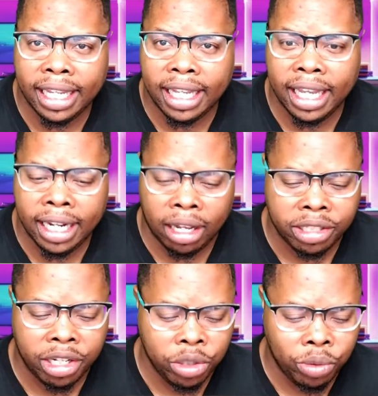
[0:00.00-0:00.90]
and I'll
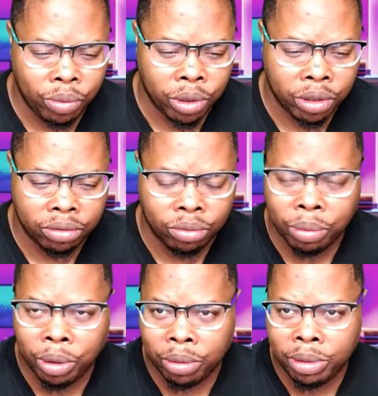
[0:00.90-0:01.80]
tell you what we're
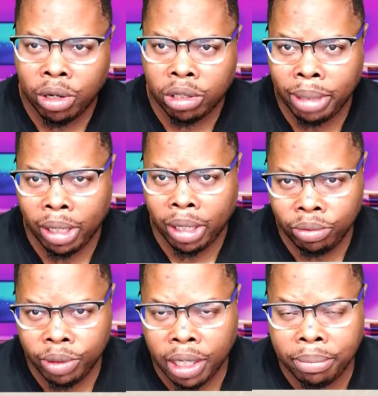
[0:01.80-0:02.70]
what we're going to be talking about when
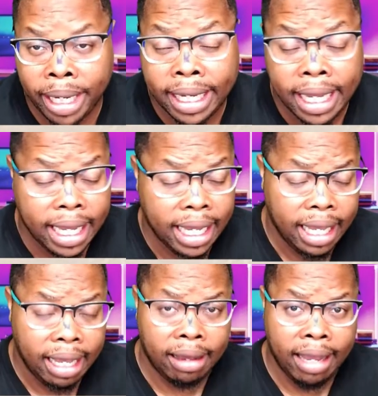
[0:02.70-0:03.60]
we come back
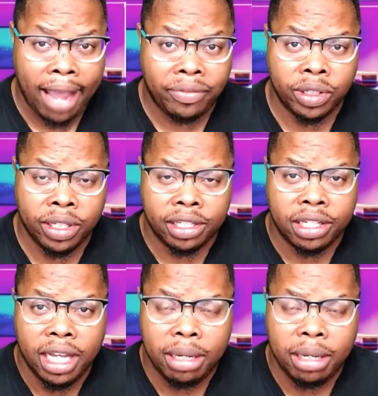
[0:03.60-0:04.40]
uh, after this.